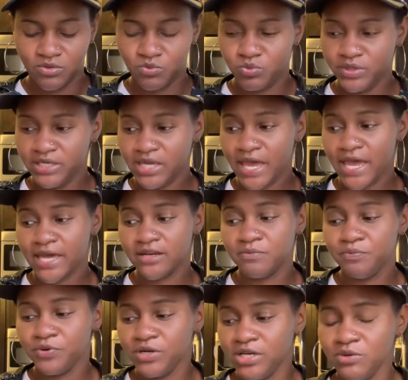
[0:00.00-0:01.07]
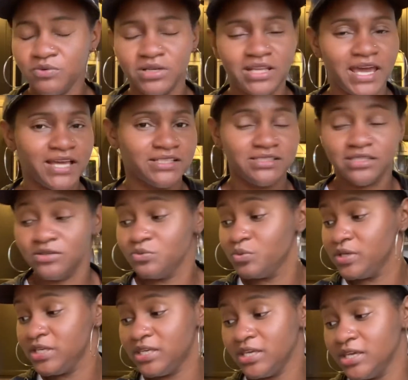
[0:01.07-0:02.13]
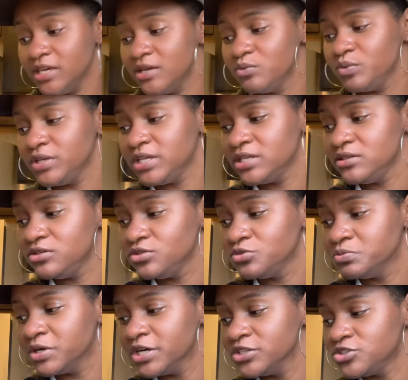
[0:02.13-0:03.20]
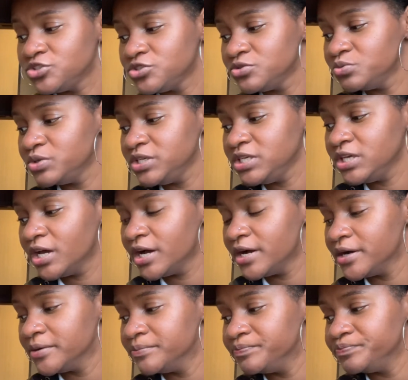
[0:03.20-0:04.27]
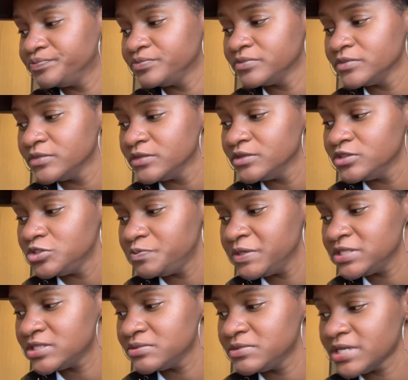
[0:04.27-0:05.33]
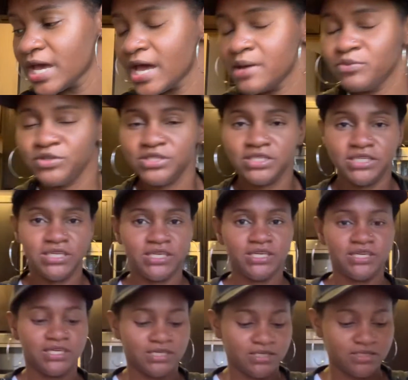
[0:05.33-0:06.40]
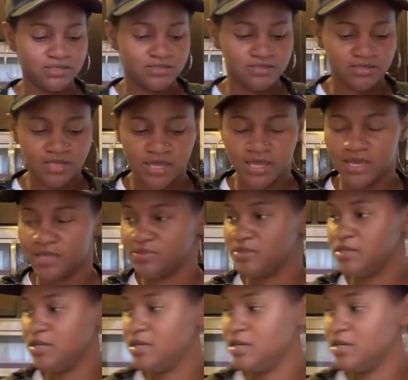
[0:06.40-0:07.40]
We had a pretty relaxing weekend. We didn't do much. We um, spent some time with the kids and